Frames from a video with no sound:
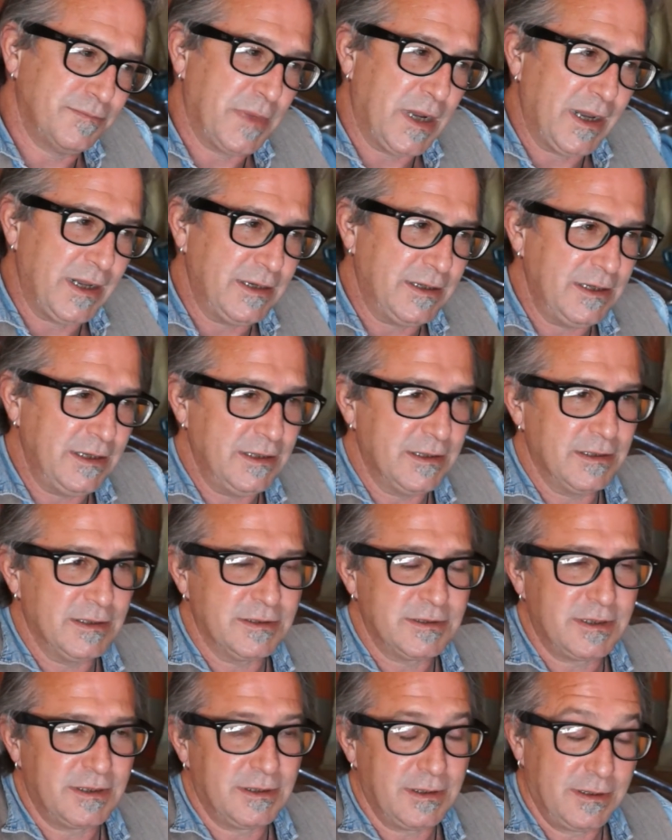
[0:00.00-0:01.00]

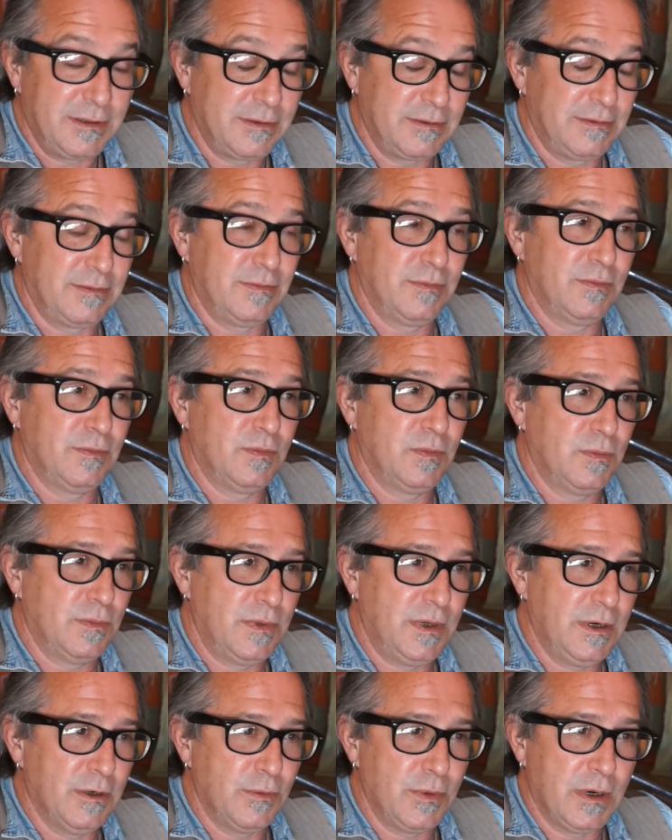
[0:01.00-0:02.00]
ideas, and
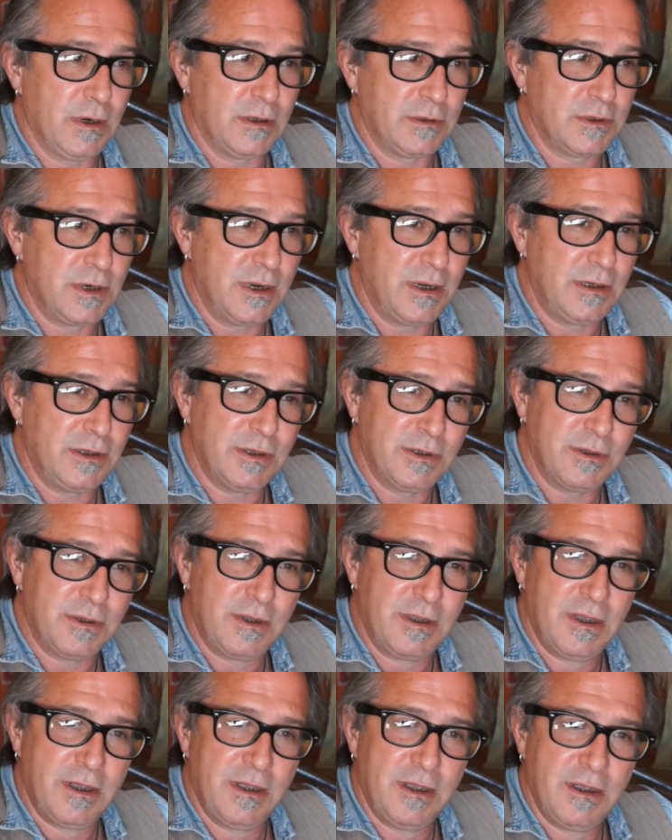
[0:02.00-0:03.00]
here we are trying to,
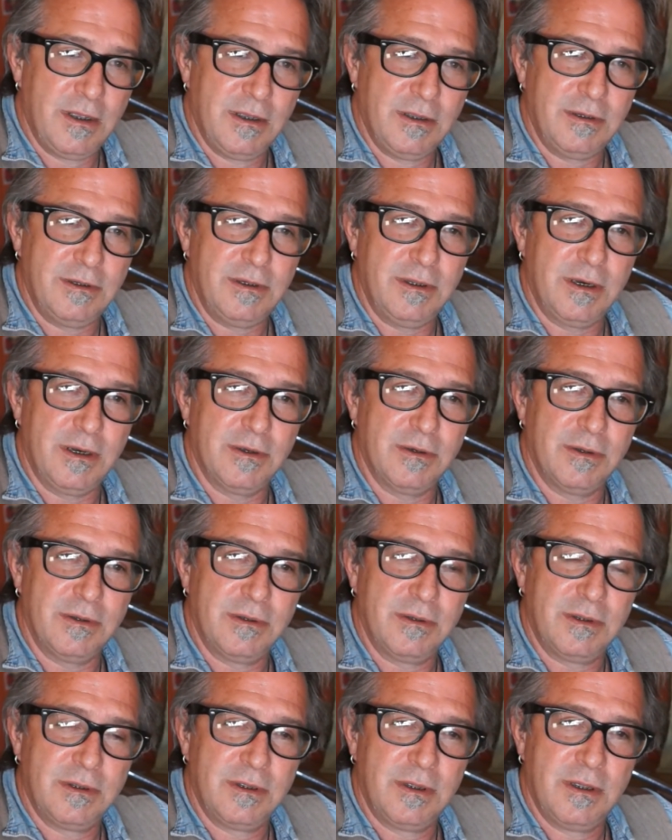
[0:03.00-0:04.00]
you know,
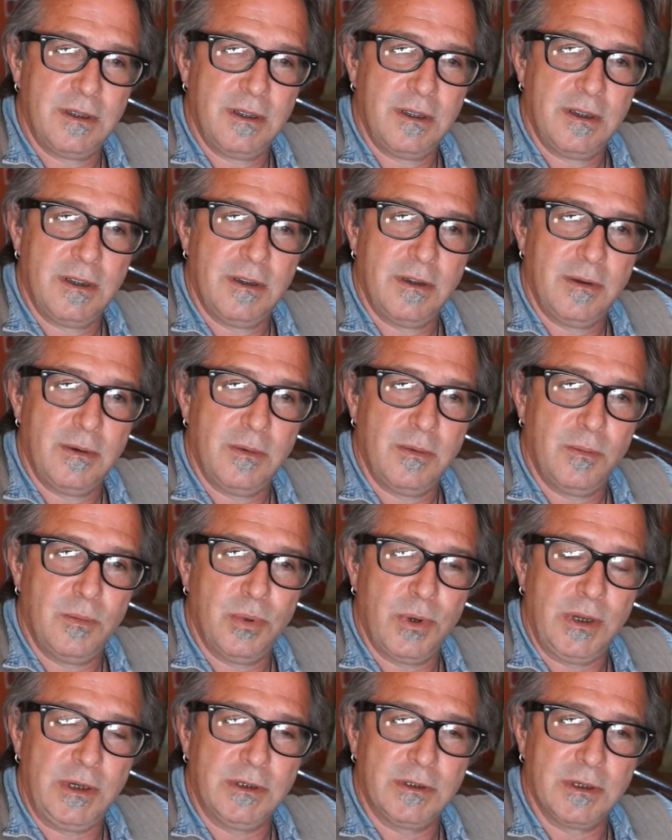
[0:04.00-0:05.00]

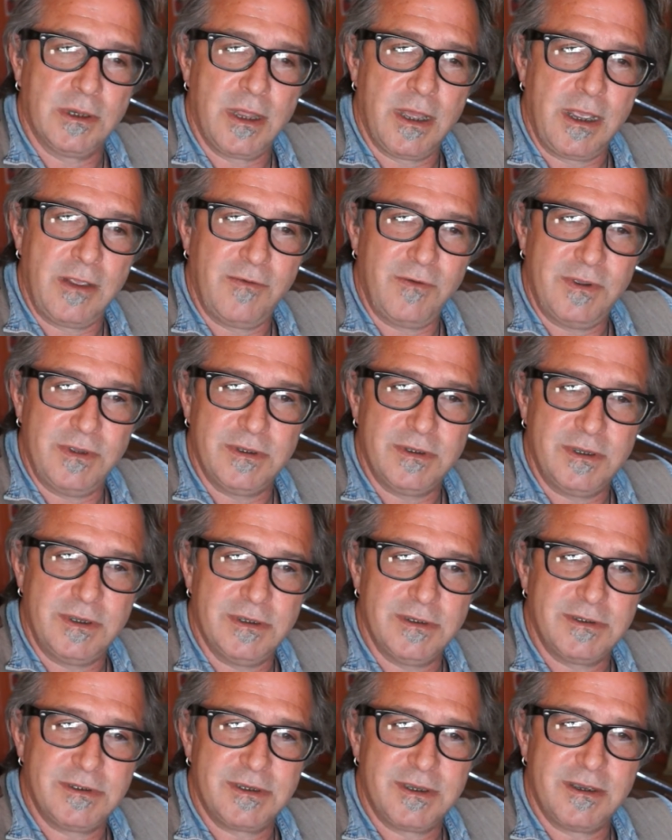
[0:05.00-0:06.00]
bring to life
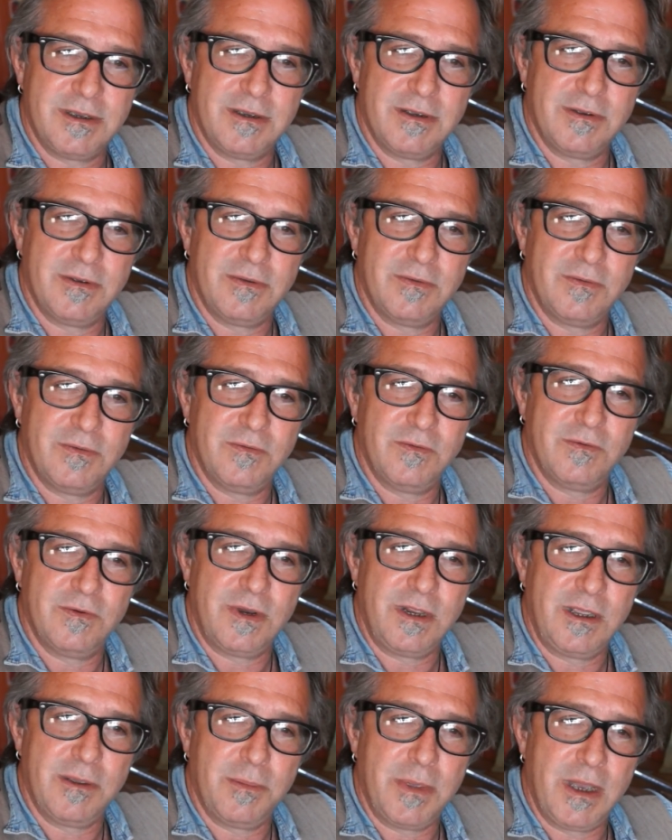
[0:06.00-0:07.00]
his
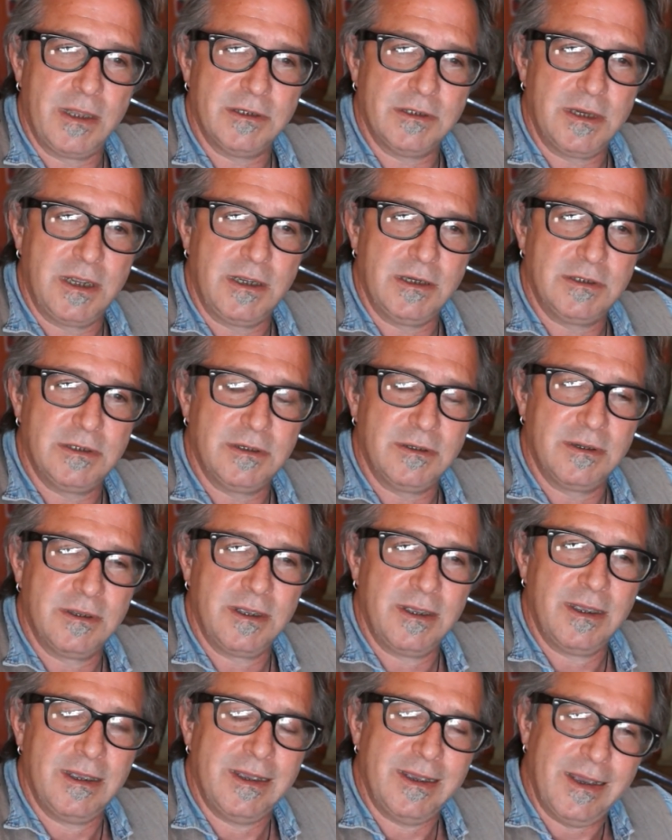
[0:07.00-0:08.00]
funny imagination.
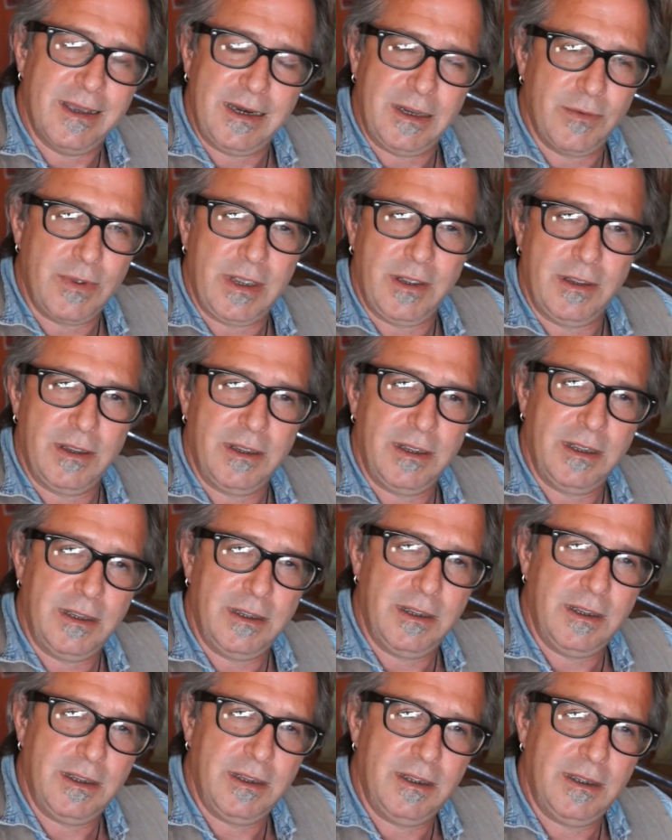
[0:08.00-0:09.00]
Anyway,
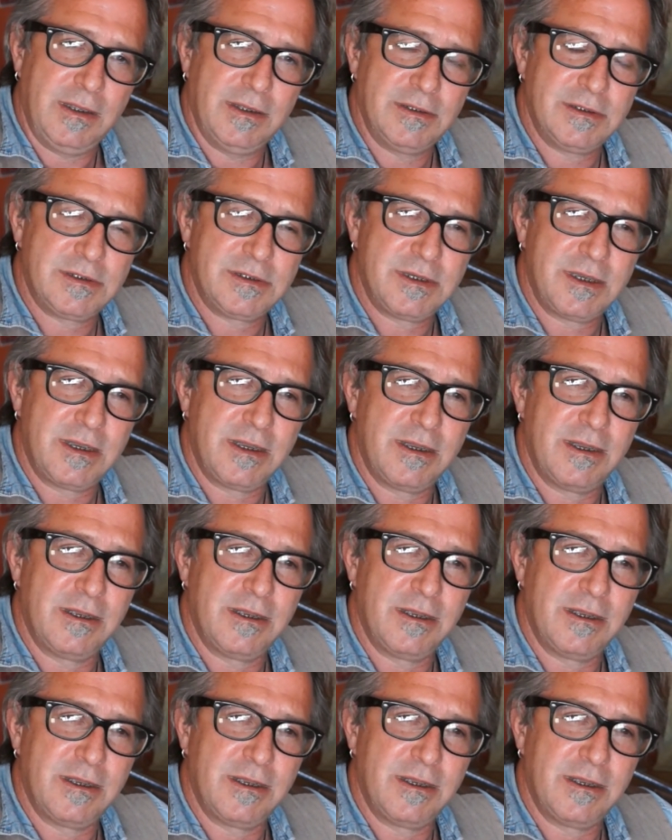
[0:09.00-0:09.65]
his